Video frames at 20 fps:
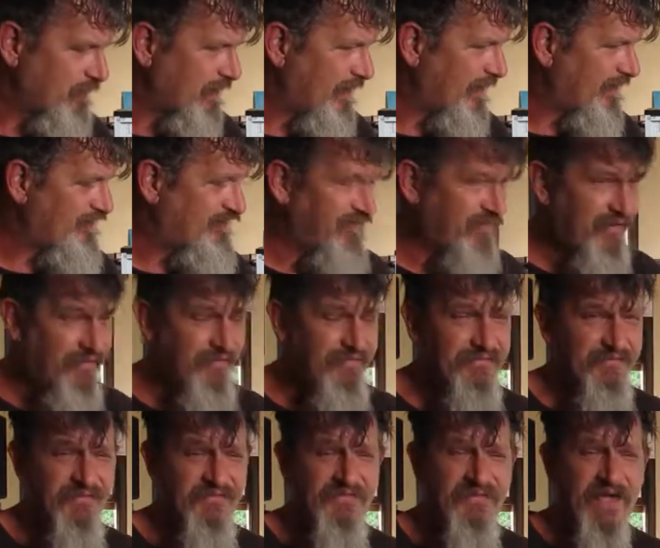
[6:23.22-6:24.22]
and she
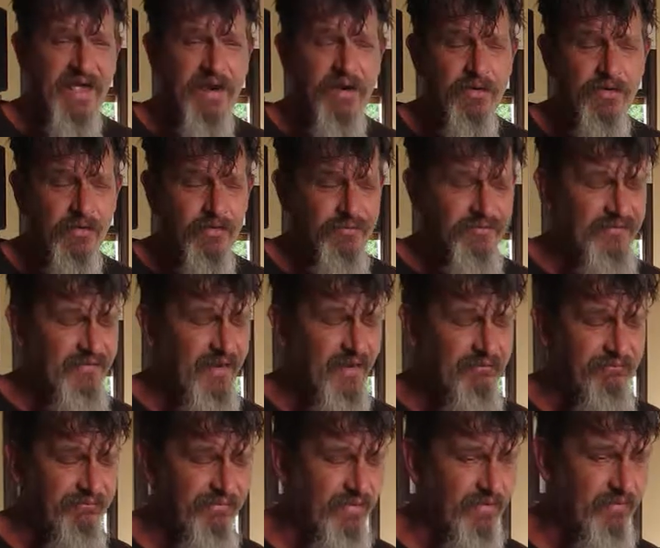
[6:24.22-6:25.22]
used the scanner
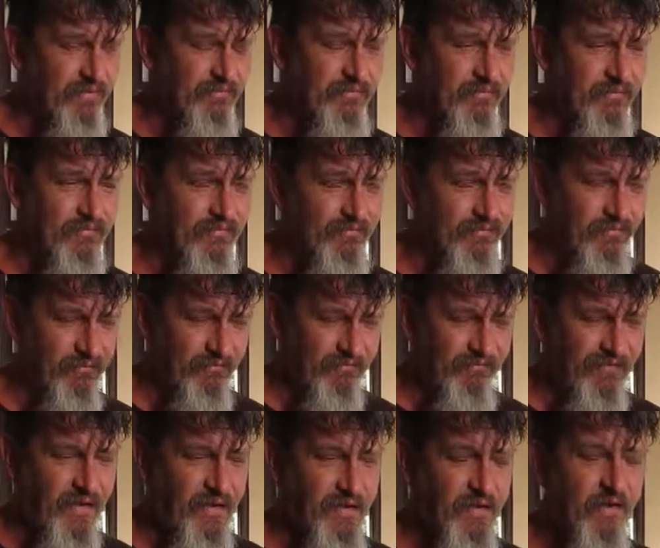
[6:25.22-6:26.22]
also for
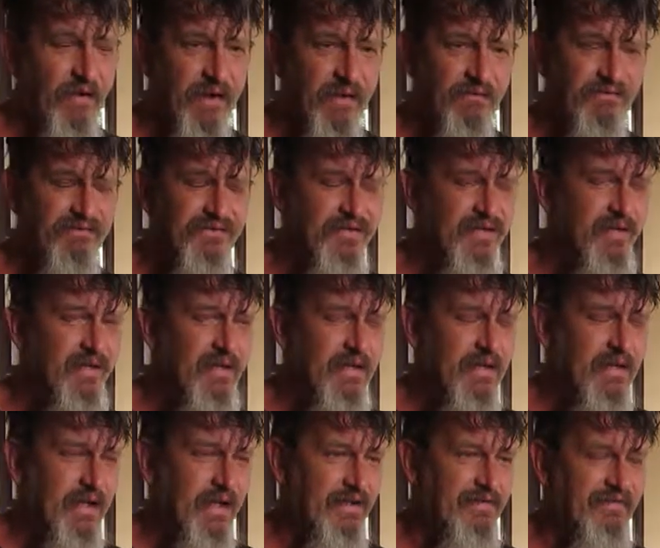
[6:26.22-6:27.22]
photographs.
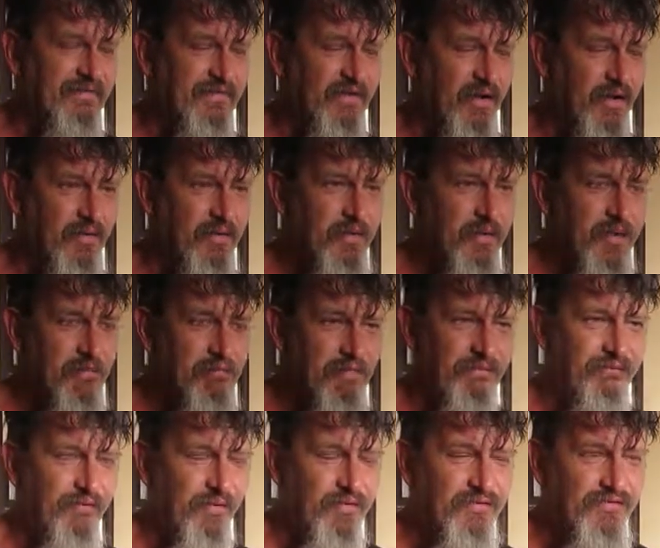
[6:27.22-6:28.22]
And so
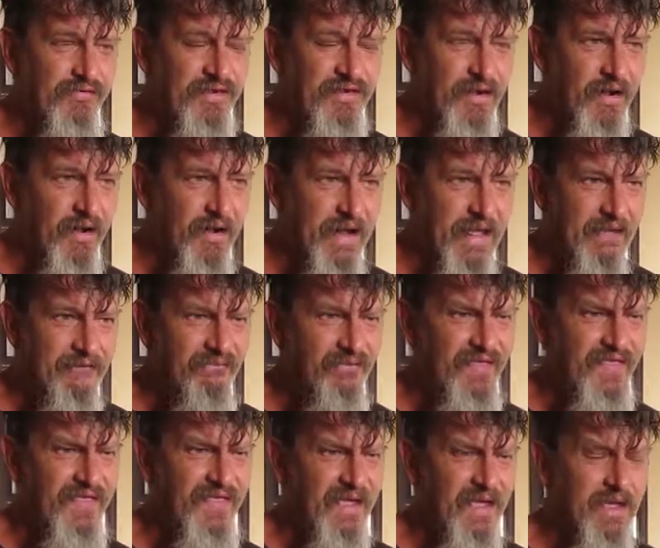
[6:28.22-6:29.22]
before she died,
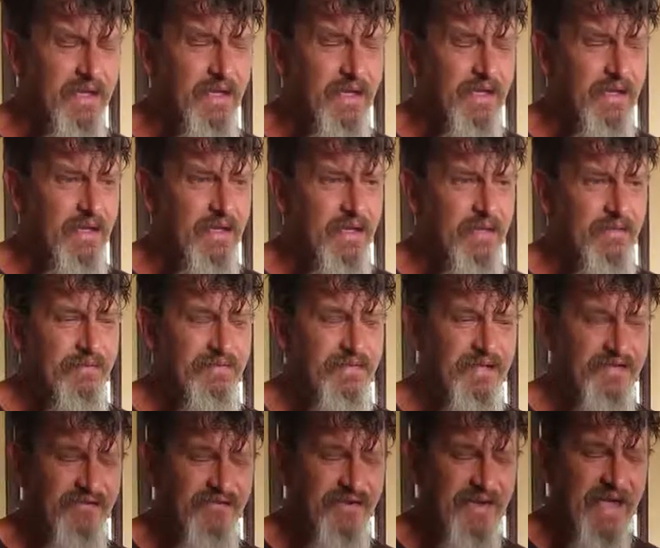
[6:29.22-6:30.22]
everything
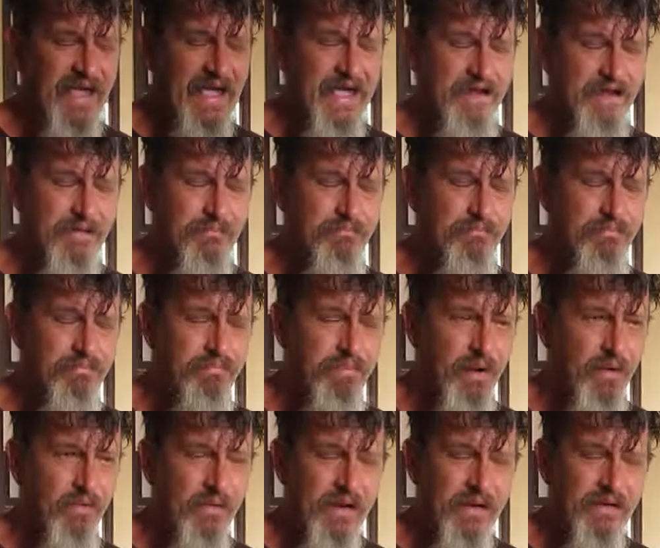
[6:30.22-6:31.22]
that she had in
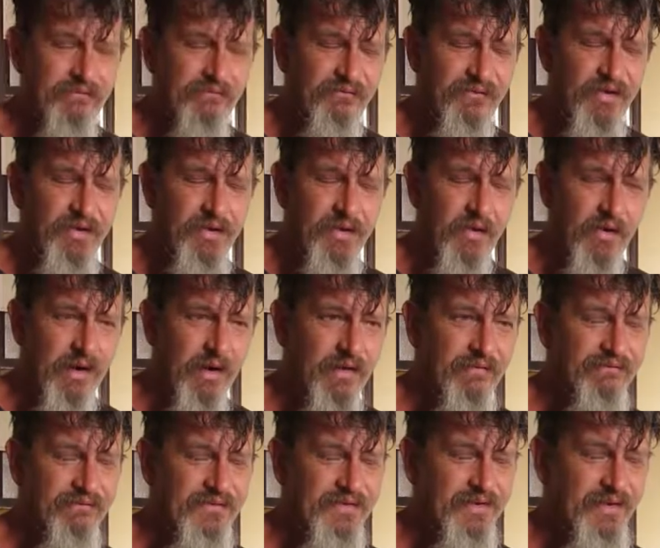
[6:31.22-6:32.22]
by way of
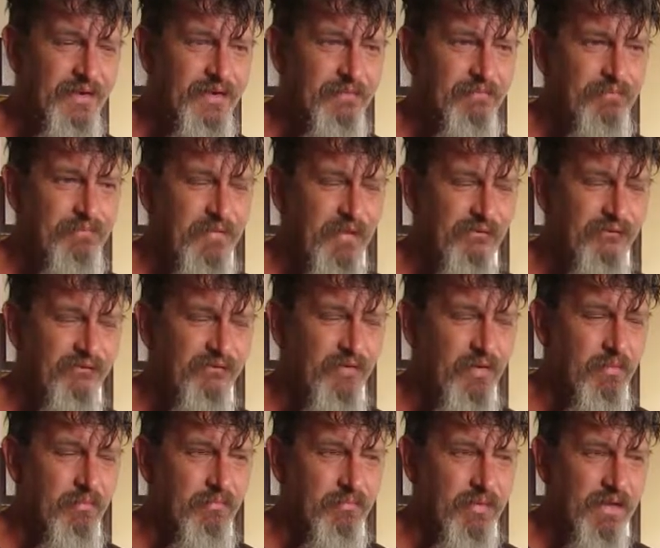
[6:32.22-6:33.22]
photographs,
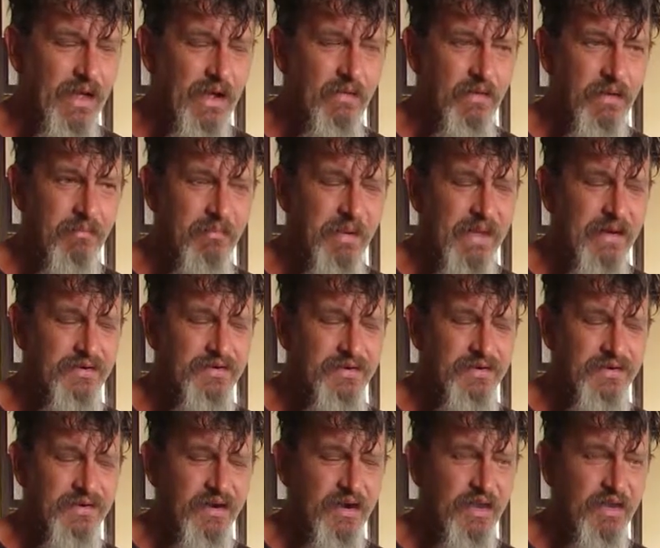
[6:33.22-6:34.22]
from going back
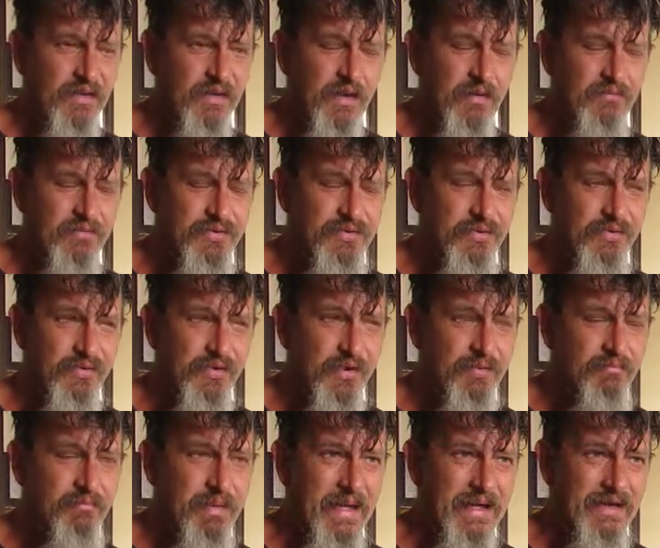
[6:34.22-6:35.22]
to, like, I'm
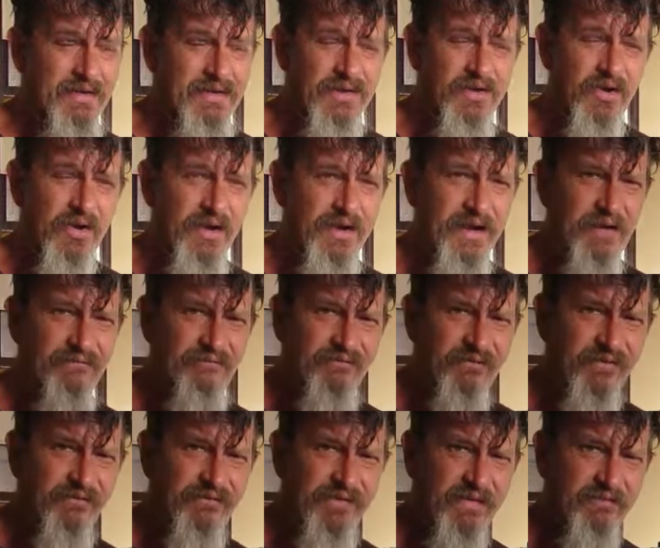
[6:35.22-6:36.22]
talking back to
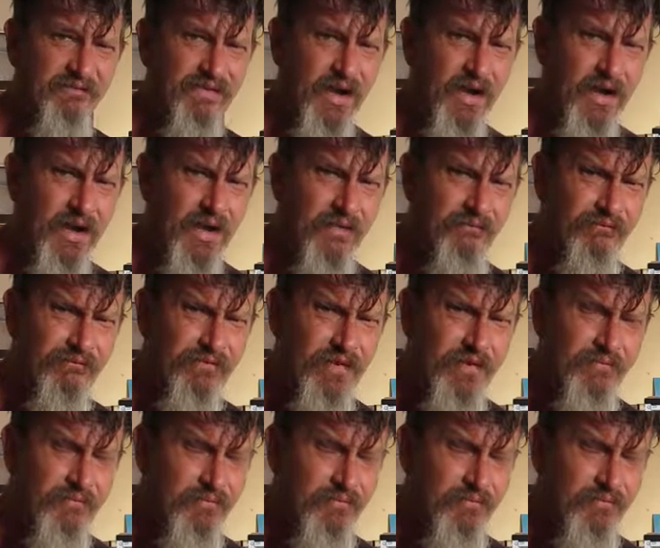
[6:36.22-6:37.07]
1955